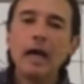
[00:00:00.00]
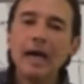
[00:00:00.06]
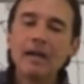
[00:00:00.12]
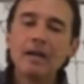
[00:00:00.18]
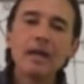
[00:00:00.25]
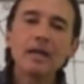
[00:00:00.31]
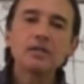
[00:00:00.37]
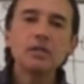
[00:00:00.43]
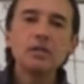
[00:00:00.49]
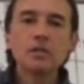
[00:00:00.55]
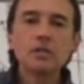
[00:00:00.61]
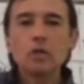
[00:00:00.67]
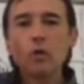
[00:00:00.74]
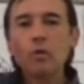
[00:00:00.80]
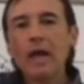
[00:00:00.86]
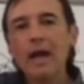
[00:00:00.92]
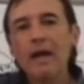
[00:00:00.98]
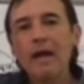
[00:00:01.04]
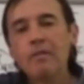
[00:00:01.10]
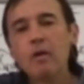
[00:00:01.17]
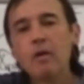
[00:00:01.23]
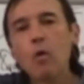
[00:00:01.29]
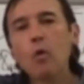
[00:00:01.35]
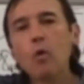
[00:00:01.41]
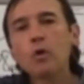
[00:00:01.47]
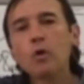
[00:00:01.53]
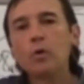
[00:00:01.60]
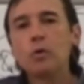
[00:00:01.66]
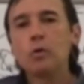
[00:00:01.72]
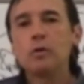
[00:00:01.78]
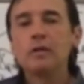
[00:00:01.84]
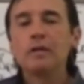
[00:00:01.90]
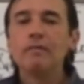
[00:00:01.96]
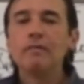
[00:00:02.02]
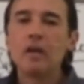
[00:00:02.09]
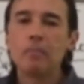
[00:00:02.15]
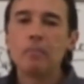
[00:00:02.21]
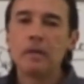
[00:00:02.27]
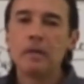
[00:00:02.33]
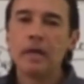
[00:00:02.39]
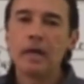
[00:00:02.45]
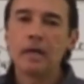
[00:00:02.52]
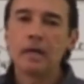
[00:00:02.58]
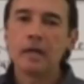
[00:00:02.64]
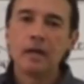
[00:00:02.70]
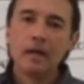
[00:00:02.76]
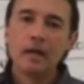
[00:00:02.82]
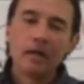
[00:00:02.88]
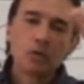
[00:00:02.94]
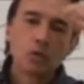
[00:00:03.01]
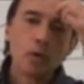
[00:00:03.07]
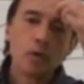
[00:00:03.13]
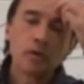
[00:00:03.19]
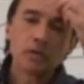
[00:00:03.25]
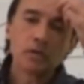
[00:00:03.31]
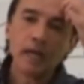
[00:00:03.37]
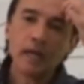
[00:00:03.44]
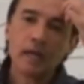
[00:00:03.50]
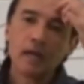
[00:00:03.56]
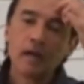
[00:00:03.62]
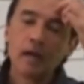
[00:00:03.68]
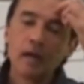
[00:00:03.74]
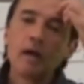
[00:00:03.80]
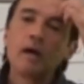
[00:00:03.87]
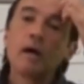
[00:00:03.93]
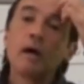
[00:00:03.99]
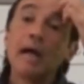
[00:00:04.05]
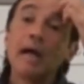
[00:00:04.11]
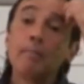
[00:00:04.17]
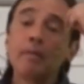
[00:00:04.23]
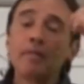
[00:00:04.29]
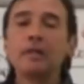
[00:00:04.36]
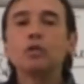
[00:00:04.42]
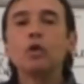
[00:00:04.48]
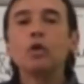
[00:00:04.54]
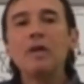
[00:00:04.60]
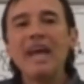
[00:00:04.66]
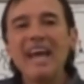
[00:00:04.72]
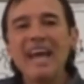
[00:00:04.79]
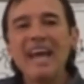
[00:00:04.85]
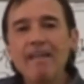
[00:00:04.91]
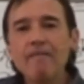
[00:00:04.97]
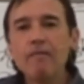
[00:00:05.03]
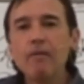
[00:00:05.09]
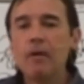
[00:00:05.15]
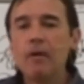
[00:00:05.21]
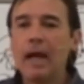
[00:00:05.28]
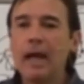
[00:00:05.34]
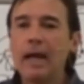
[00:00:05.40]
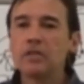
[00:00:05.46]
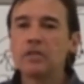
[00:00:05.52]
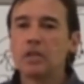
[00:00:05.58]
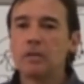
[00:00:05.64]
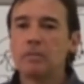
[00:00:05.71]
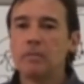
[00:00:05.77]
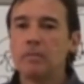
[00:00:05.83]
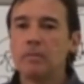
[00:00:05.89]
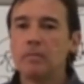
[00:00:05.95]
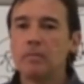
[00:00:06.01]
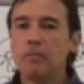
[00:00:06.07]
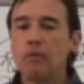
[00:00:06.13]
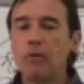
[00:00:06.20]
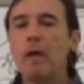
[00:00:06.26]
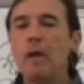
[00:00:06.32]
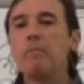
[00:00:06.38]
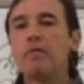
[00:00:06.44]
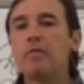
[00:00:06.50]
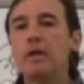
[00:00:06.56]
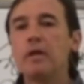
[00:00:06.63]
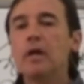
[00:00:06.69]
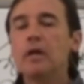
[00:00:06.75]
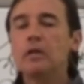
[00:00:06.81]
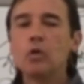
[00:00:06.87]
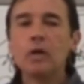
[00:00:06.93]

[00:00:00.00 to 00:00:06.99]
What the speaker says: adolescents don't have the cortical development yet to understand empathy. Don't ever ask them for empathy.